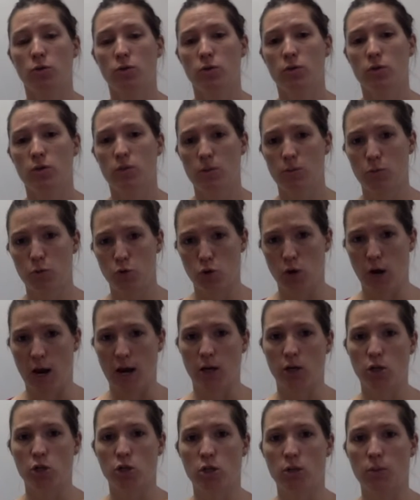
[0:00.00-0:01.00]

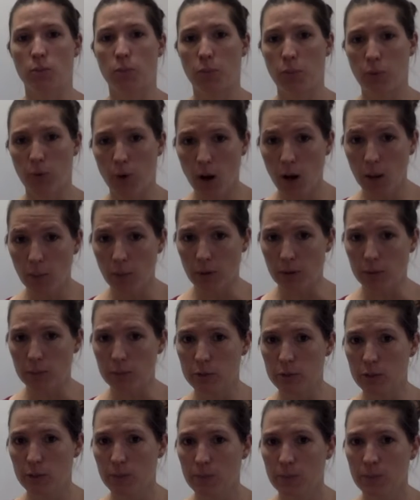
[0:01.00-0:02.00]
subtraction
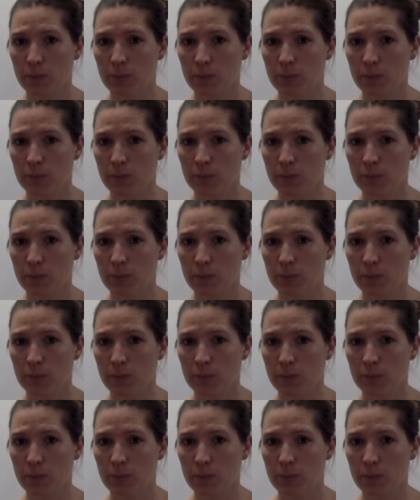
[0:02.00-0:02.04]
problems.